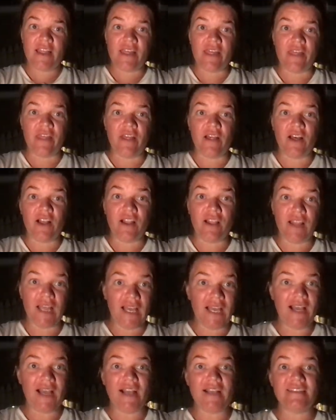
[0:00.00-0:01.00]
The
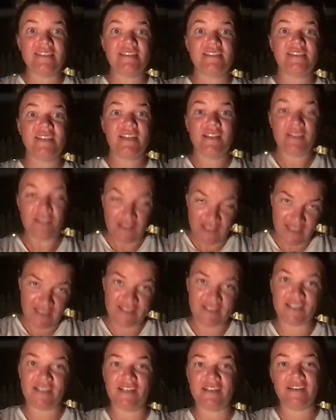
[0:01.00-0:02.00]
last
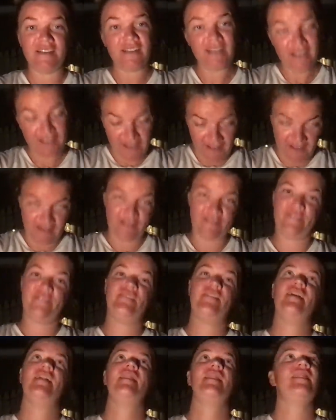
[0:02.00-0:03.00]
letter of
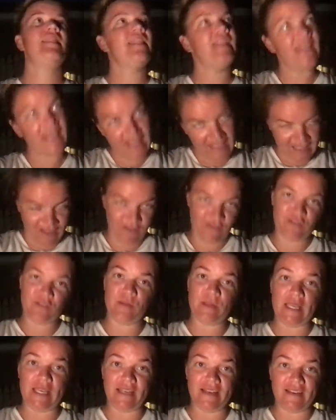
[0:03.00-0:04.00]
the
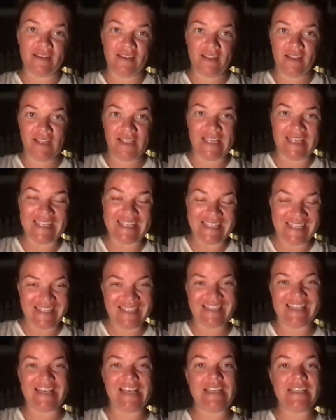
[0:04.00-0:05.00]
alphabet is
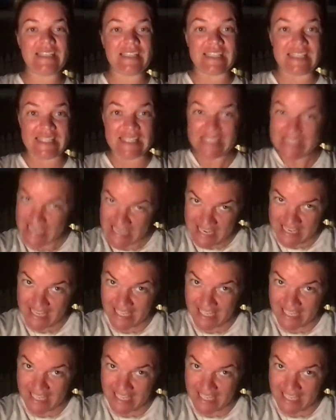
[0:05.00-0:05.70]
Z.